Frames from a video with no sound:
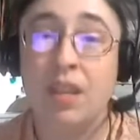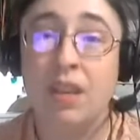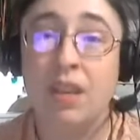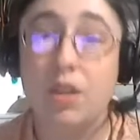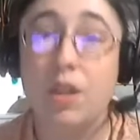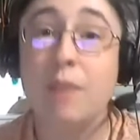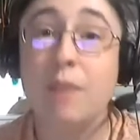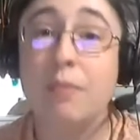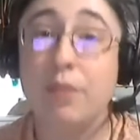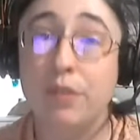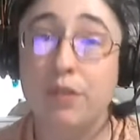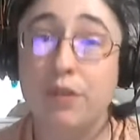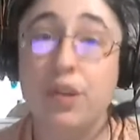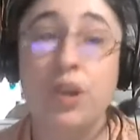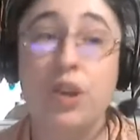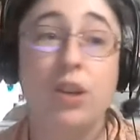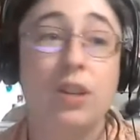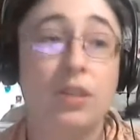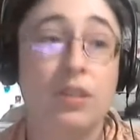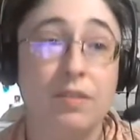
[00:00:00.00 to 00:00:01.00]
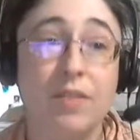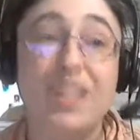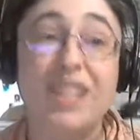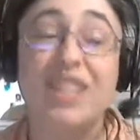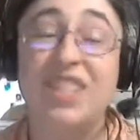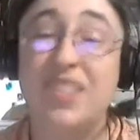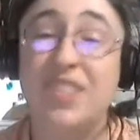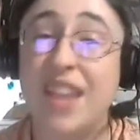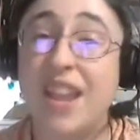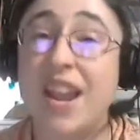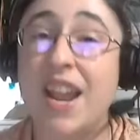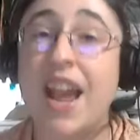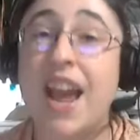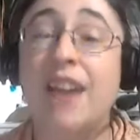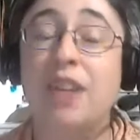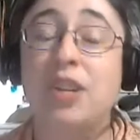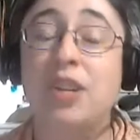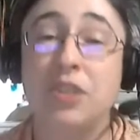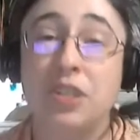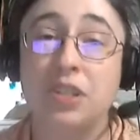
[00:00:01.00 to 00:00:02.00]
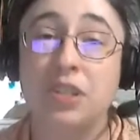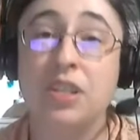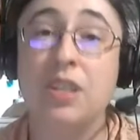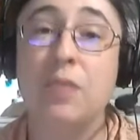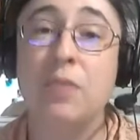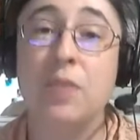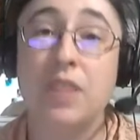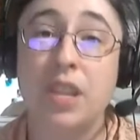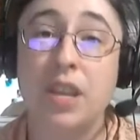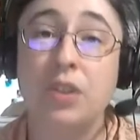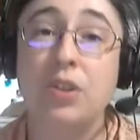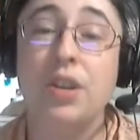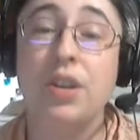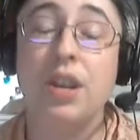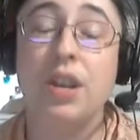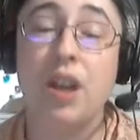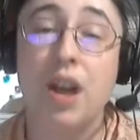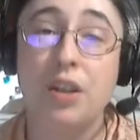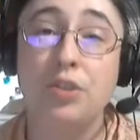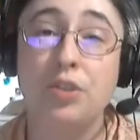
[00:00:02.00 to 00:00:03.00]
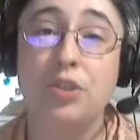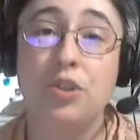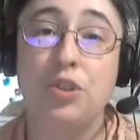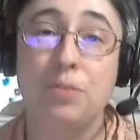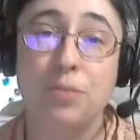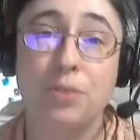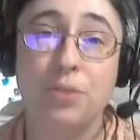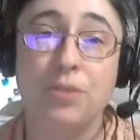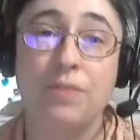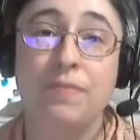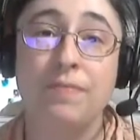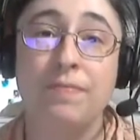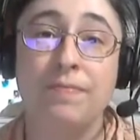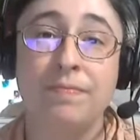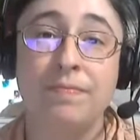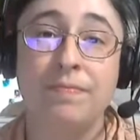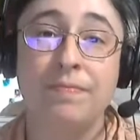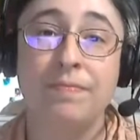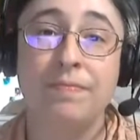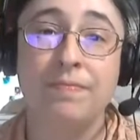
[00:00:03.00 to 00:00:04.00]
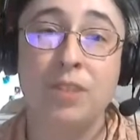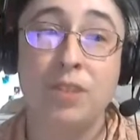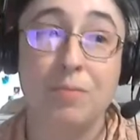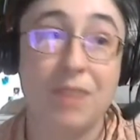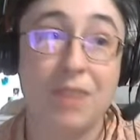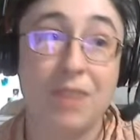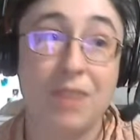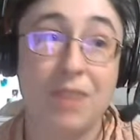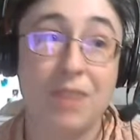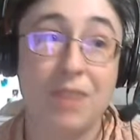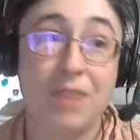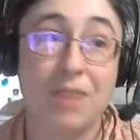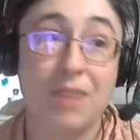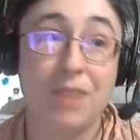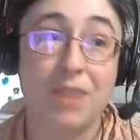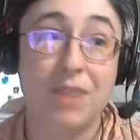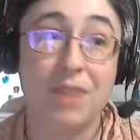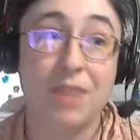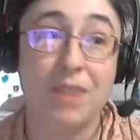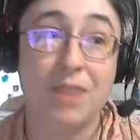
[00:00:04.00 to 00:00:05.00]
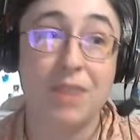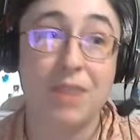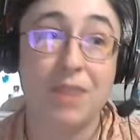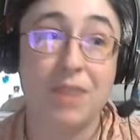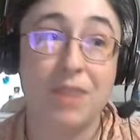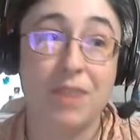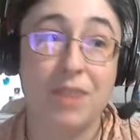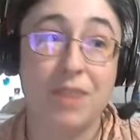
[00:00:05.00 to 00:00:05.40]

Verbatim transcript: they prefer insane accuracy when they look at costumes, sometimes even down to eye.